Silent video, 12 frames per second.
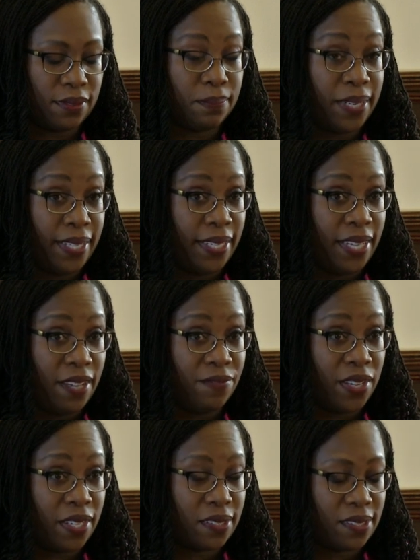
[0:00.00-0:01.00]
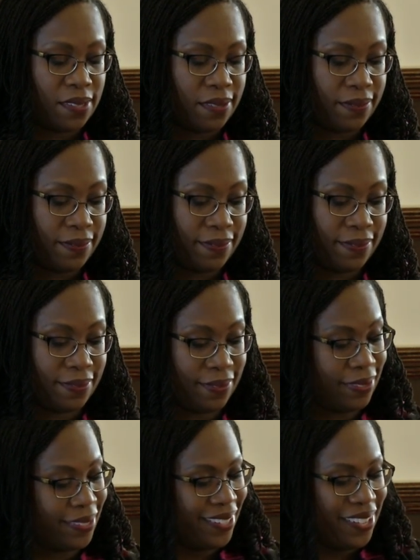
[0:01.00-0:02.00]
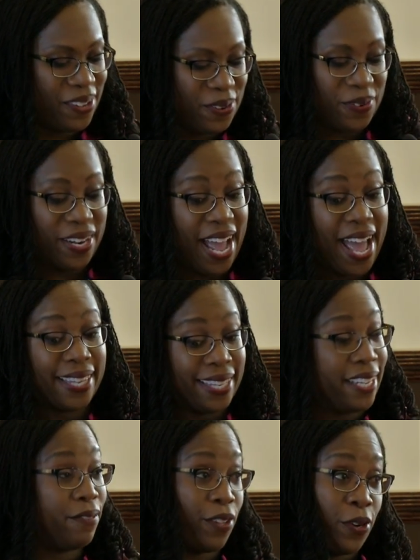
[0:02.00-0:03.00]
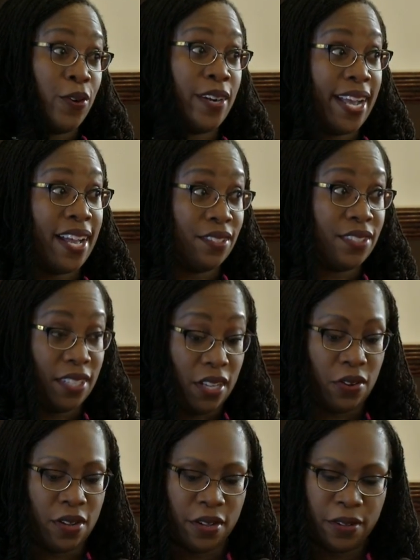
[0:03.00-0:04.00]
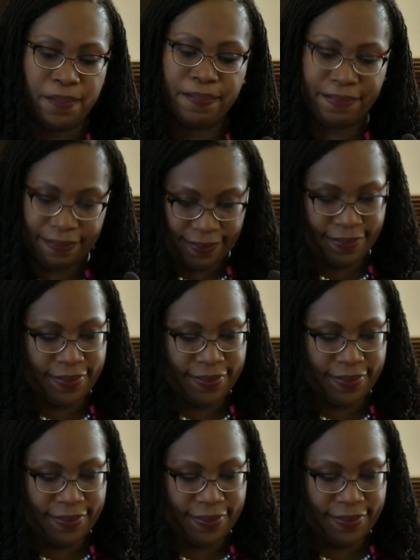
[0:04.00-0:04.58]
But in the evenings, when I leave the courthouse and go home,